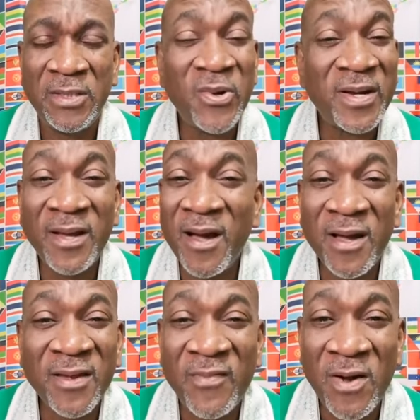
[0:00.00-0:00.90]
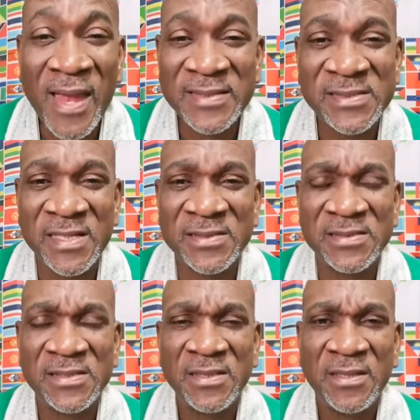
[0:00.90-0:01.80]
You are the God of all
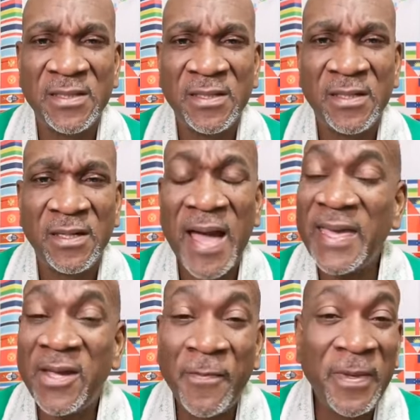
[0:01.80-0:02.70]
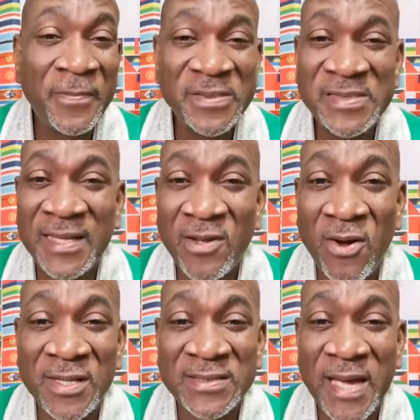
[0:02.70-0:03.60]
answers. I hear people say it
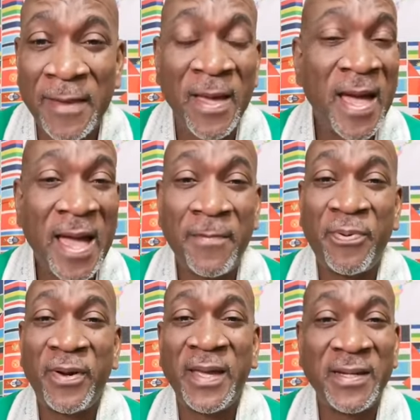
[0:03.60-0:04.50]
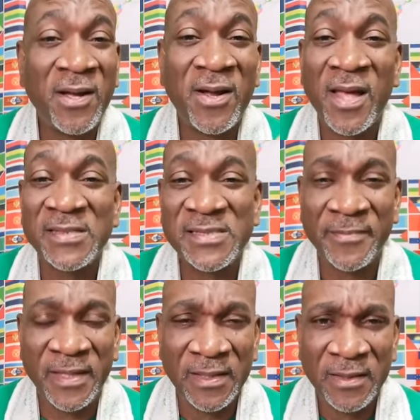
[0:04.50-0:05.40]
all the time. I pray and God
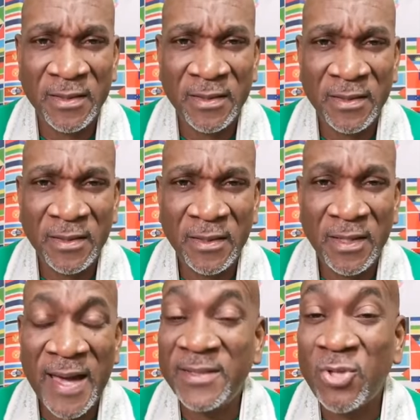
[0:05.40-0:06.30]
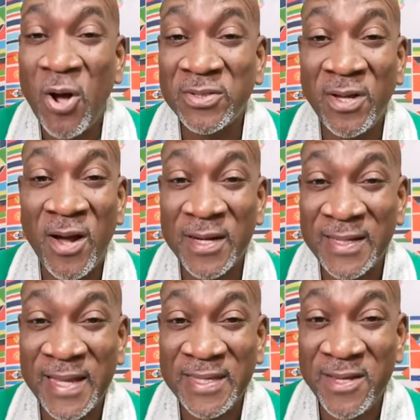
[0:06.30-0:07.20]
answer me. I talk to God
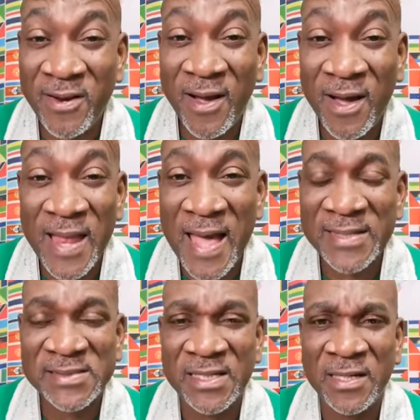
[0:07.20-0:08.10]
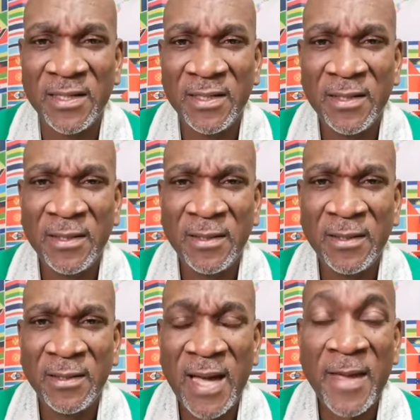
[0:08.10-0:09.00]
and I hear God answer.
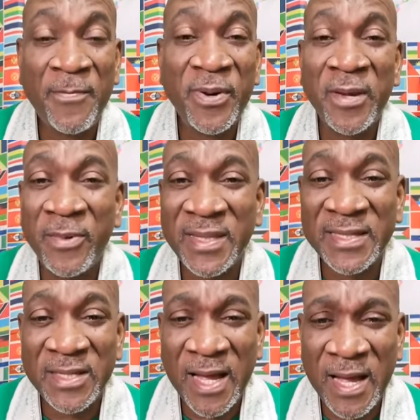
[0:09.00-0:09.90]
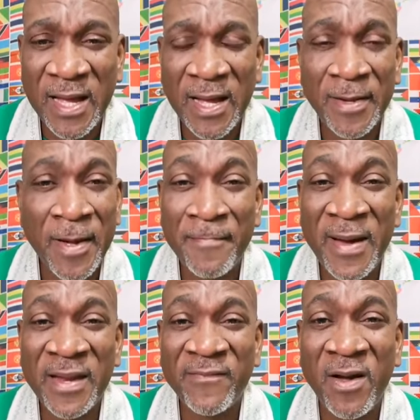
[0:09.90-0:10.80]
I pray with a, a, a
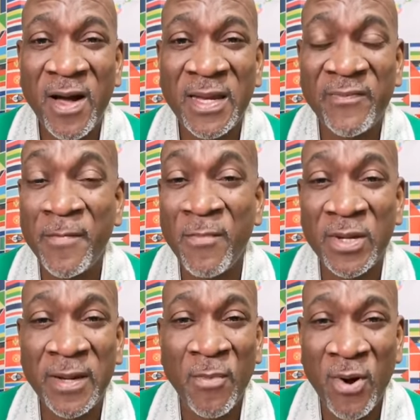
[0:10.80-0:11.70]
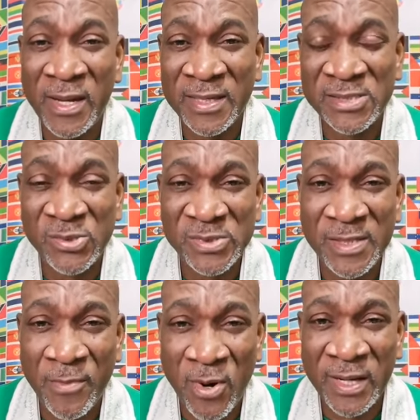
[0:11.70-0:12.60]
man of God every Monday morning and
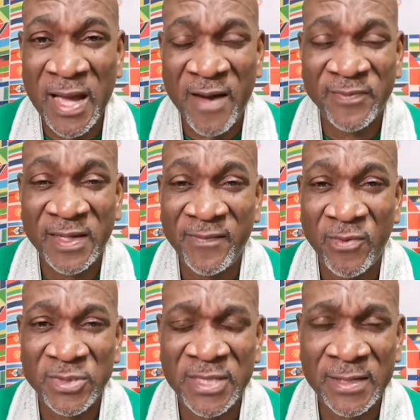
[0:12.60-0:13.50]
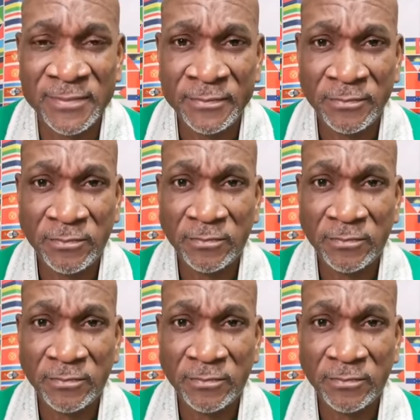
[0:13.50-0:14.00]
Tuesday morning after devotion.